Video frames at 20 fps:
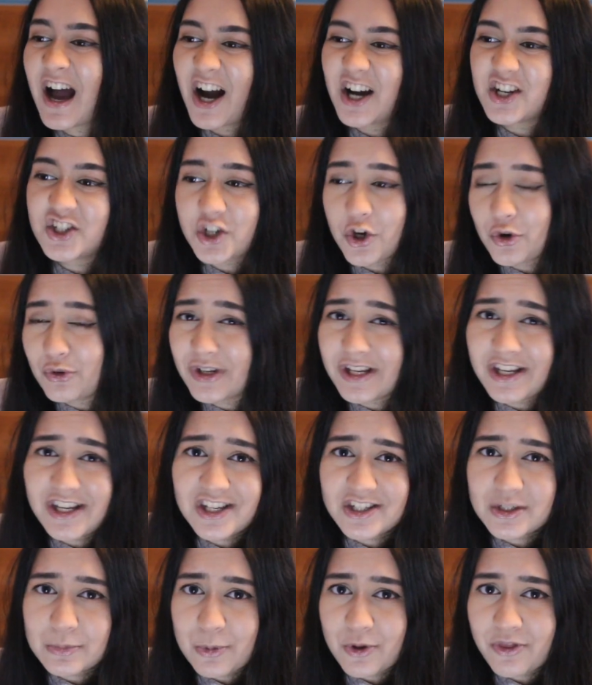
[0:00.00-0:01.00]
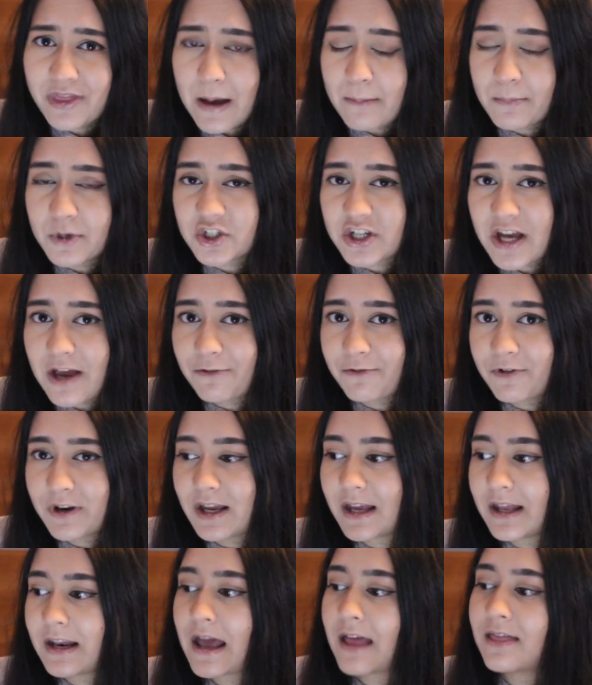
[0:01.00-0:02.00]
I don't really need to put that much effort
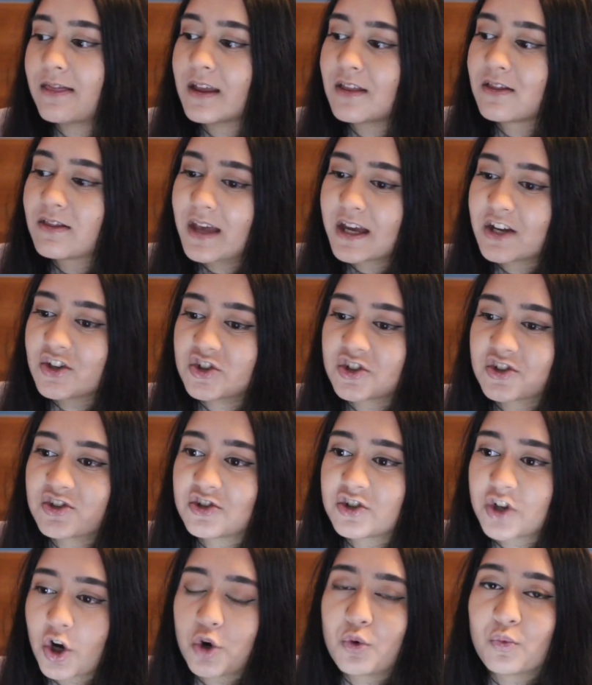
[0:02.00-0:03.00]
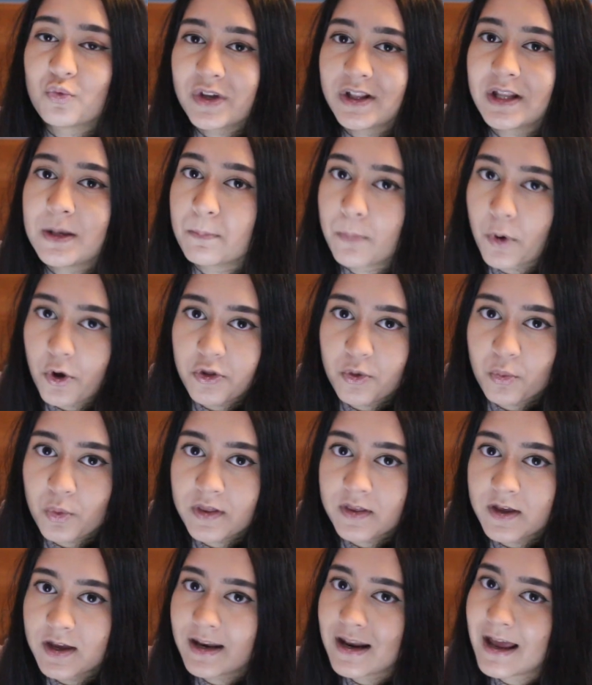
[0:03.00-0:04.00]
in, and then they just don't really bother
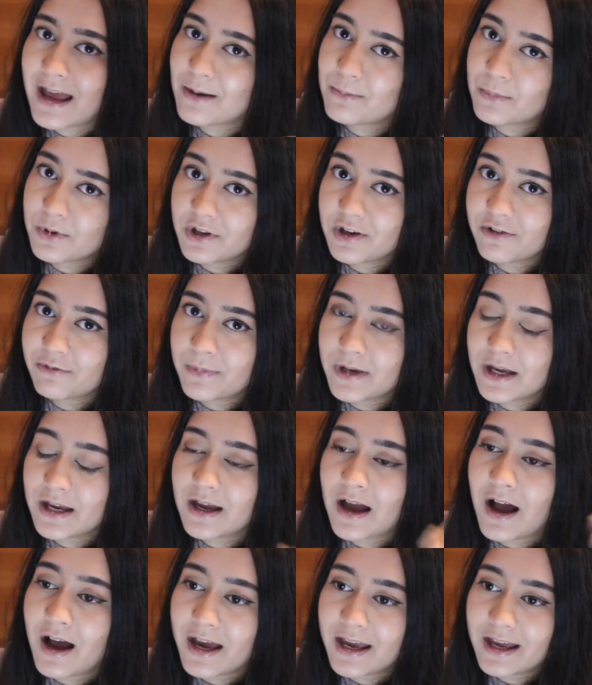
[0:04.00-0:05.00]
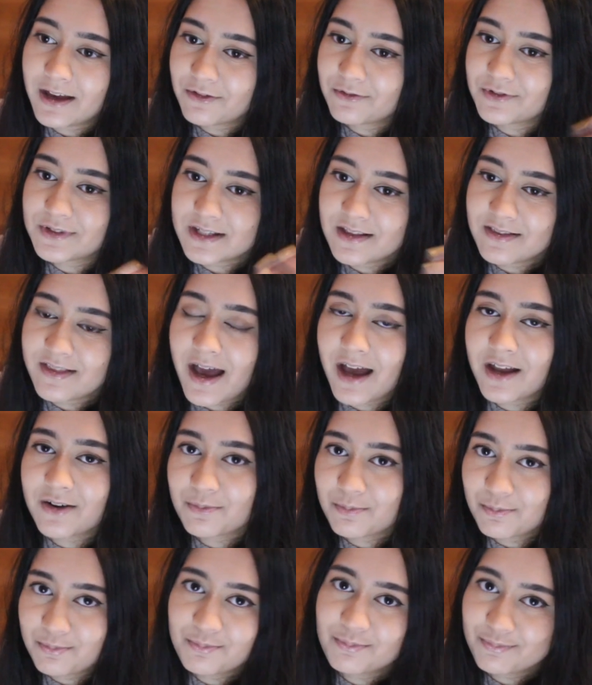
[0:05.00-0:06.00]
with it. And believe me, I have seen that
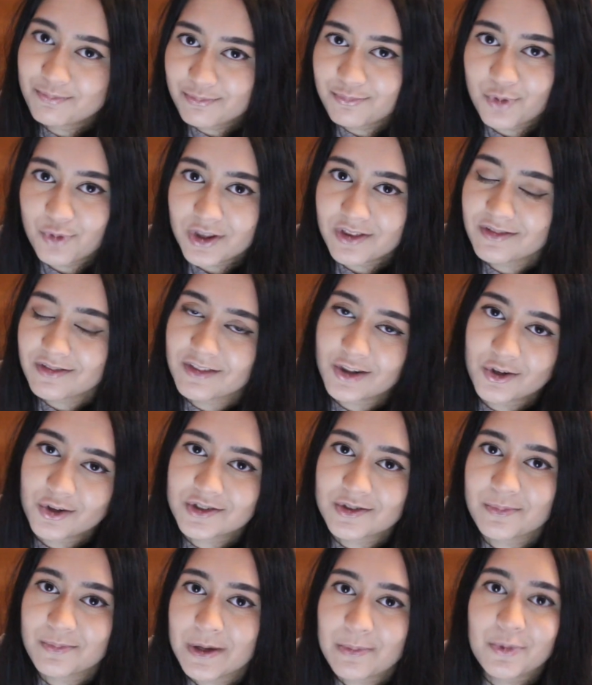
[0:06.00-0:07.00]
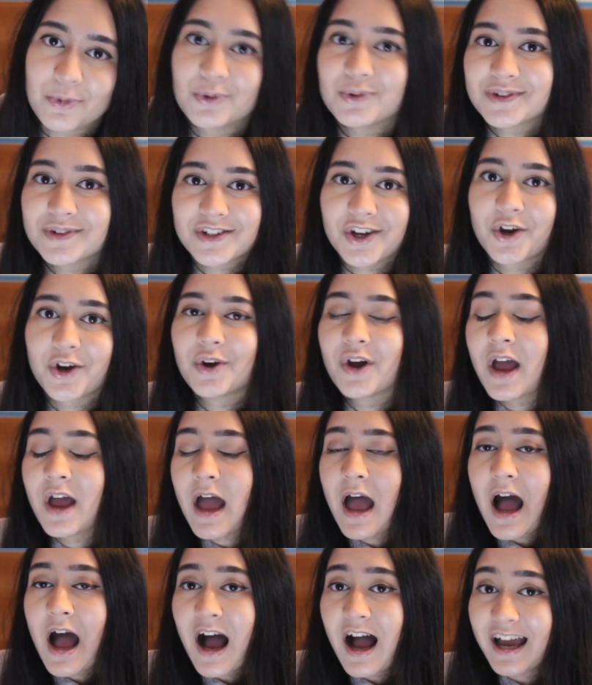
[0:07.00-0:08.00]
with lots of people, so
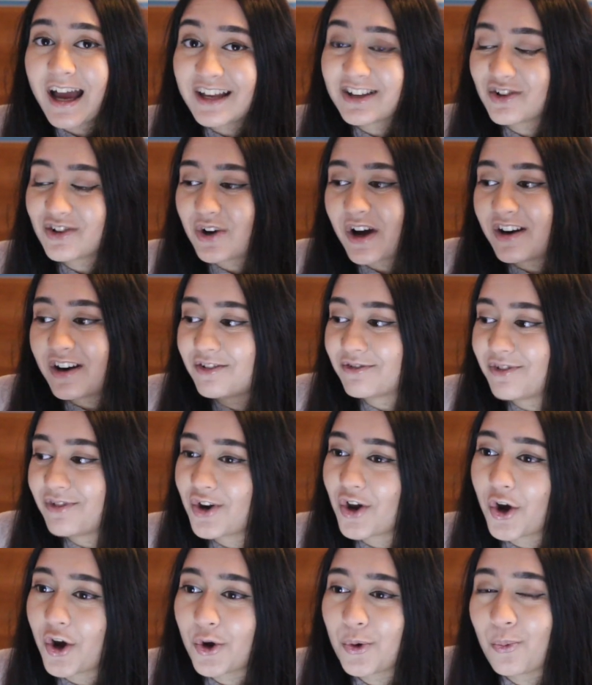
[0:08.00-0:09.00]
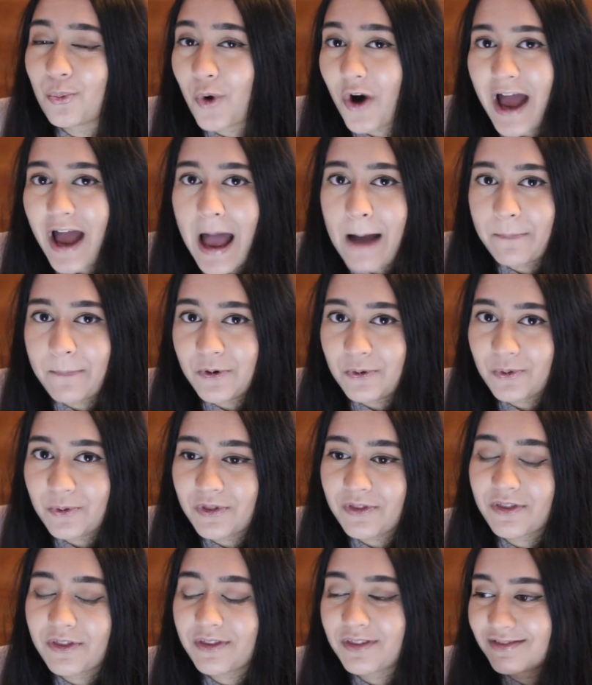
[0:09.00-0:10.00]
I kind of know what happened
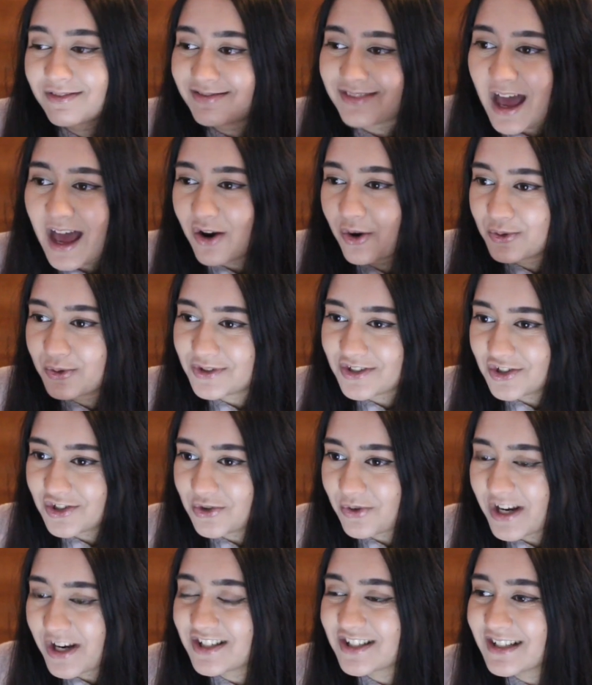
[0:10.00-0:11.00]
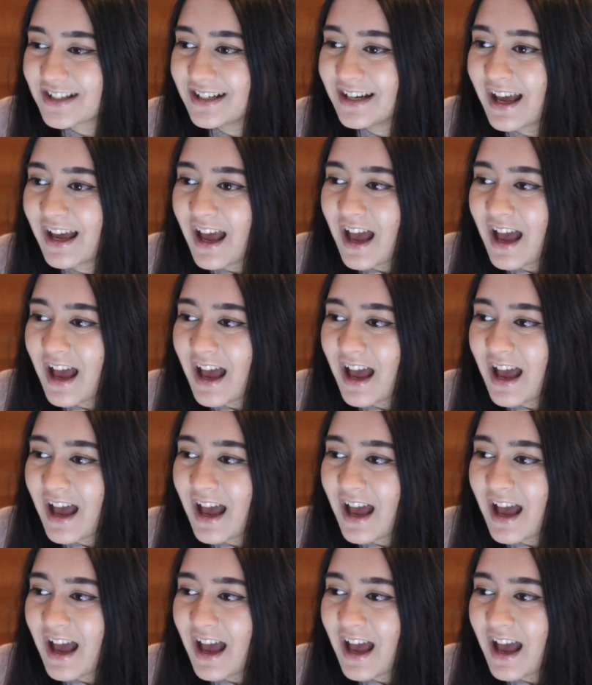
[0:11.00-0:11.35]
with that whole situation.